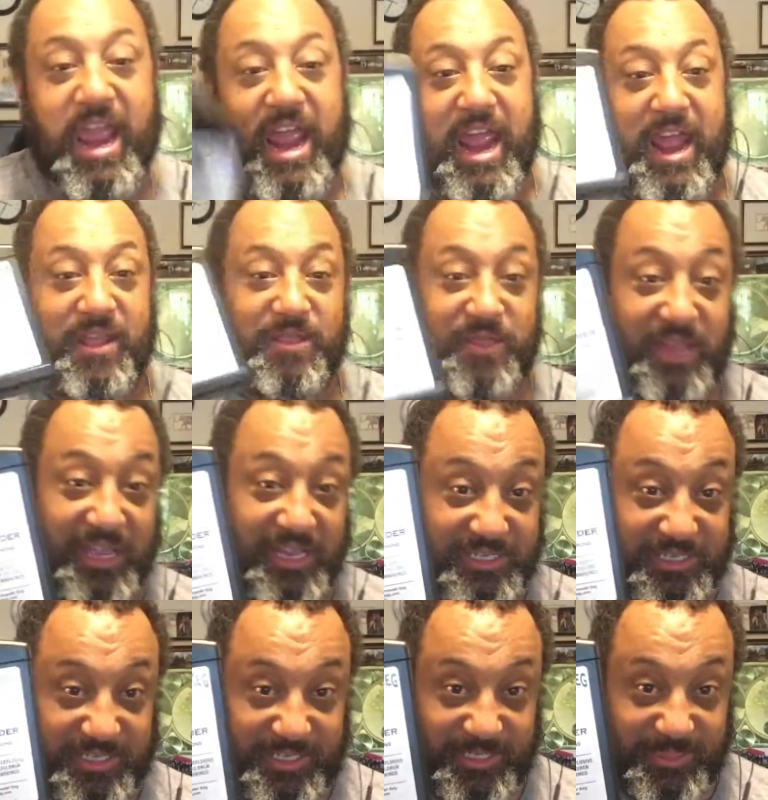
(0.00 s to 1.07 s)
and
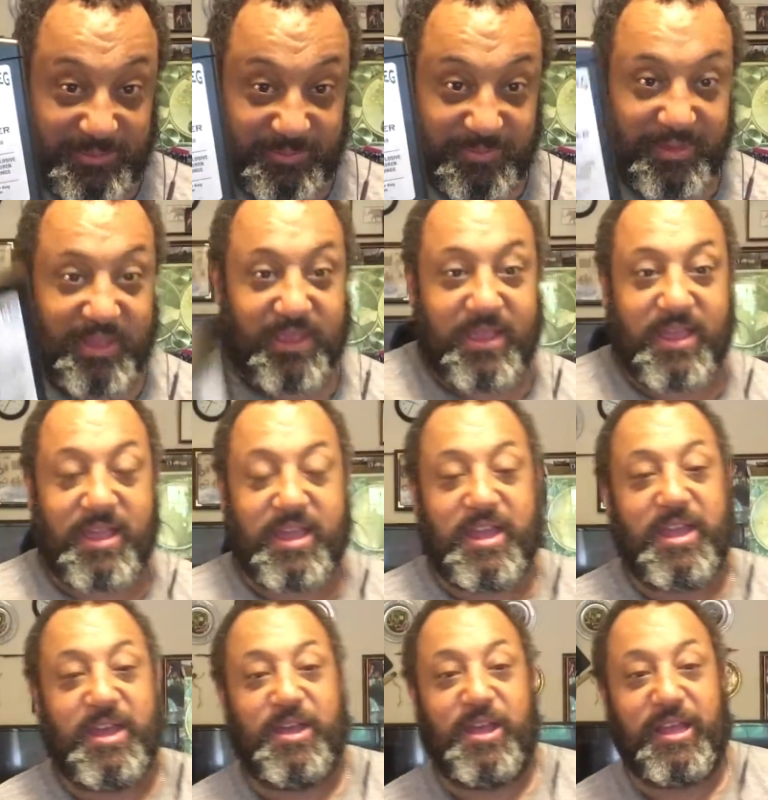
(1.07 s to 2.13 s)
this?
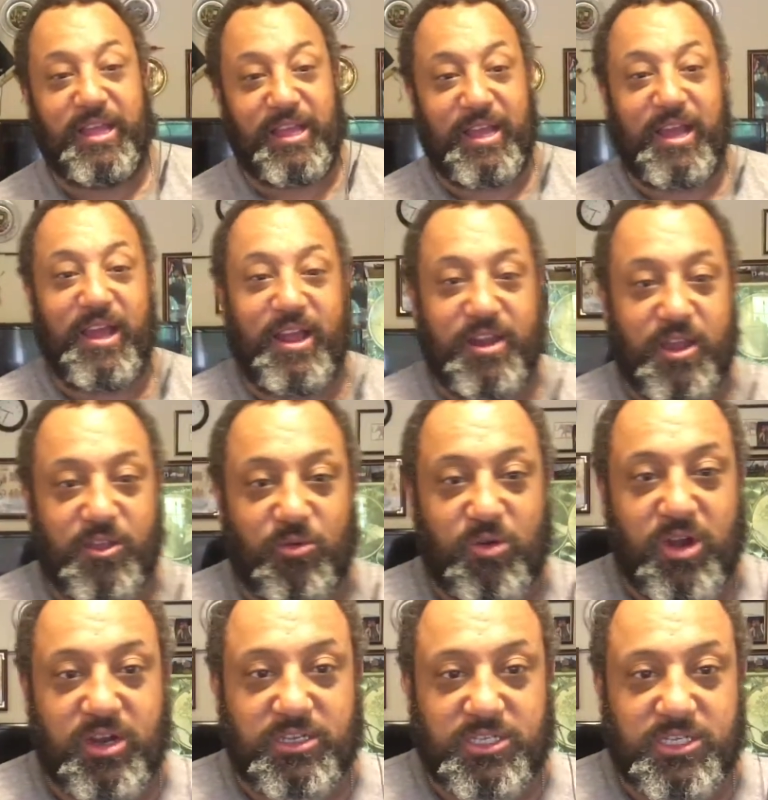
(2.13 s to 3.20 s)
In other
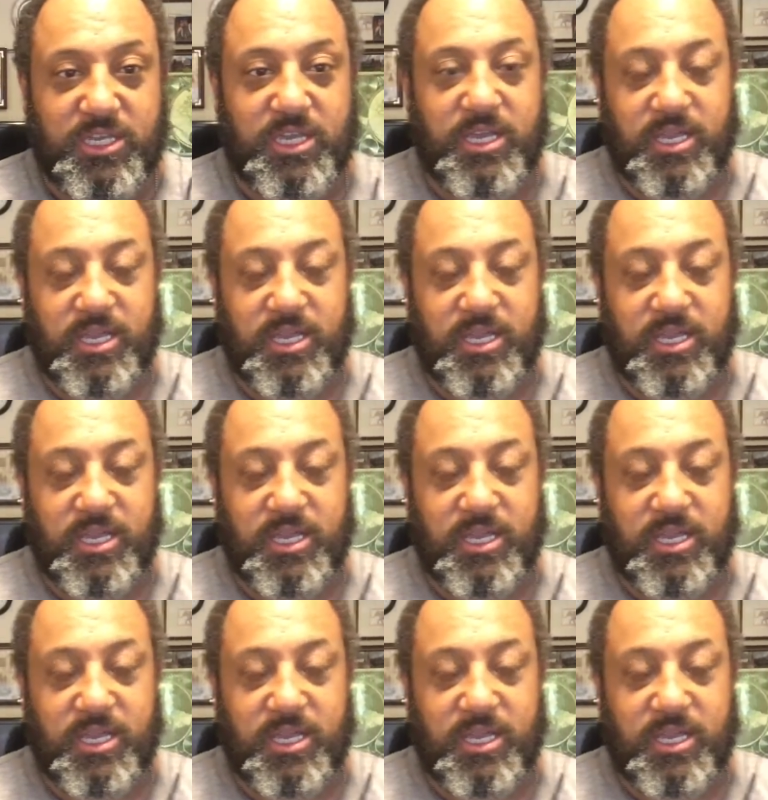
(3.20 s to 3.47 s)
words,